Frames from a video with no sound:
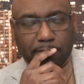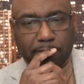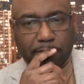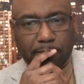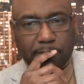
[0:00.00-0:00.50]

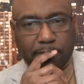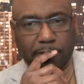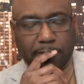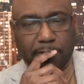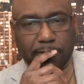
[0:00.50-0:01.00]

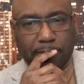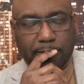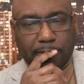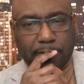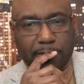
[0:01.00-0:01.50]

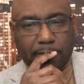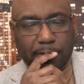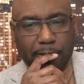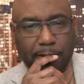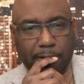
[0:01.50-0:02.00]

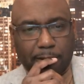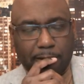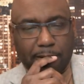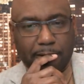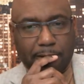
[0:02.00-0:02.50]

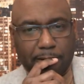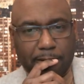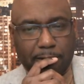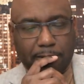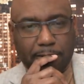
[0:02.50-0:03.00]

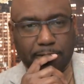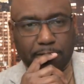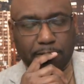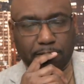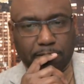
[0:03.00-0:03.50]

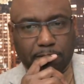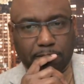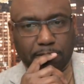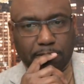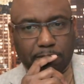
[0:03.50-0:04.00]

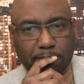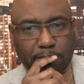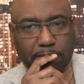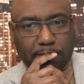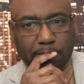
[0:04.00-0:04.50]

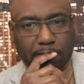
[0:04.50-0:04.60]
No words are spoken by the person on screen.